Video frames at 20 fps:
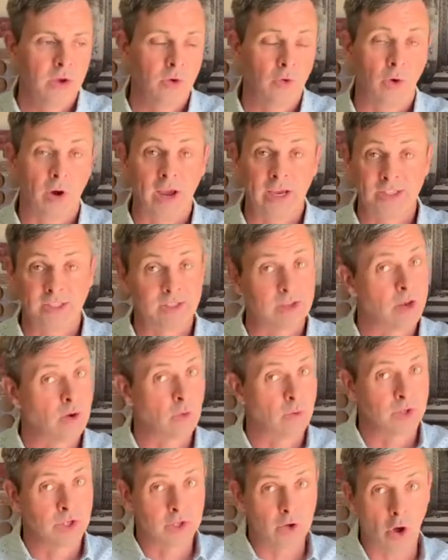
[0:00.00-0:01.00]
Christ not
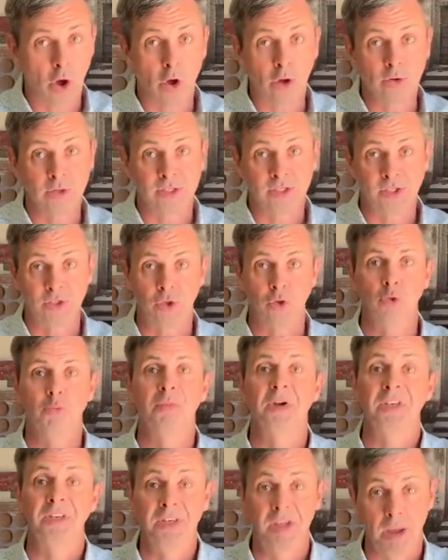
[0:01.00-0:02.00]
only called us to,
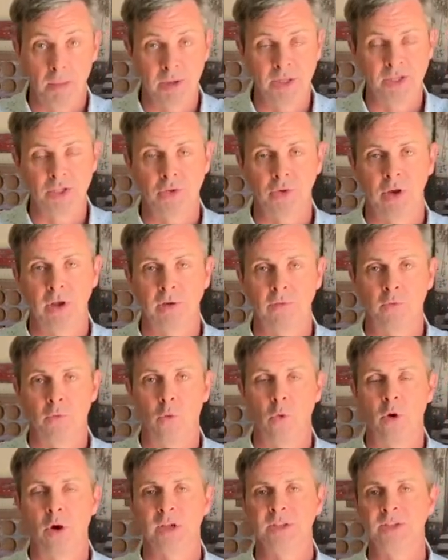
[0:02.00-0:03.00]
but demonstrated
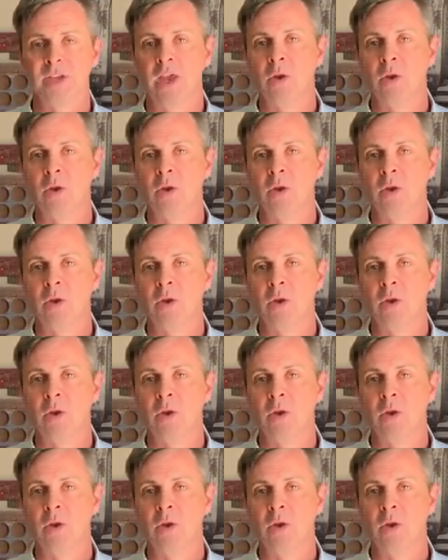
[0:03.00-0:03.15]
for us.